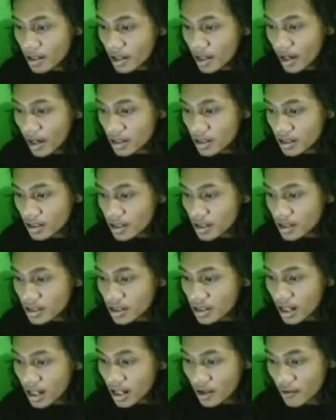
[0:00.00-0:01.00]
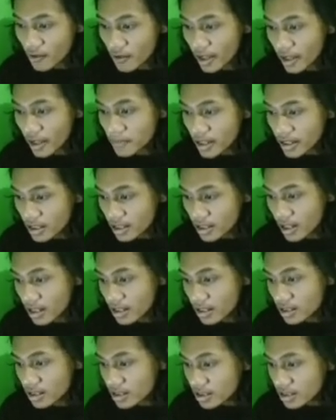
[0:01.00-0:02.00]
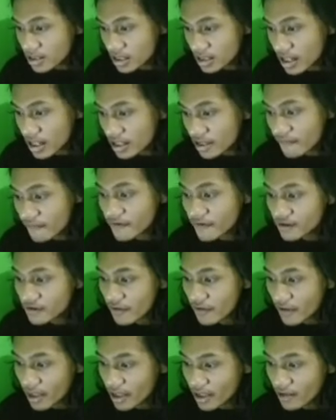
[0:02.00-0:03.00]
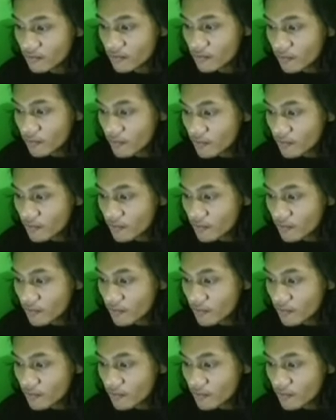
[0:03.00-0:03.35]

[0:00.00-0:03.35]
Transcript: And it also explained that the native cruise ship,